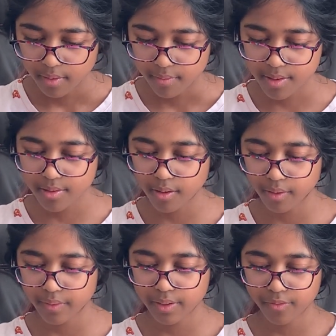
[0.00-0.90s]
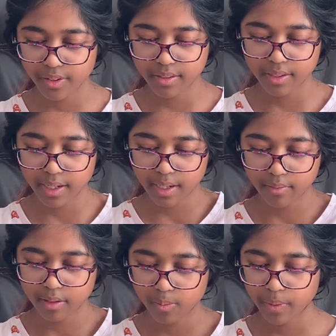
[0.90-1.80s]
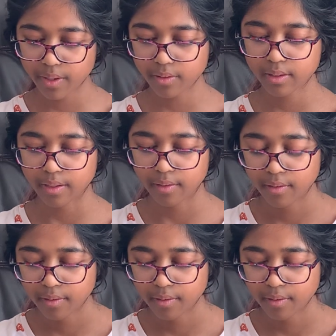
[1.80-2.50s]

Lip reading: Mr. Ollivander fixed Harry with his pale stare.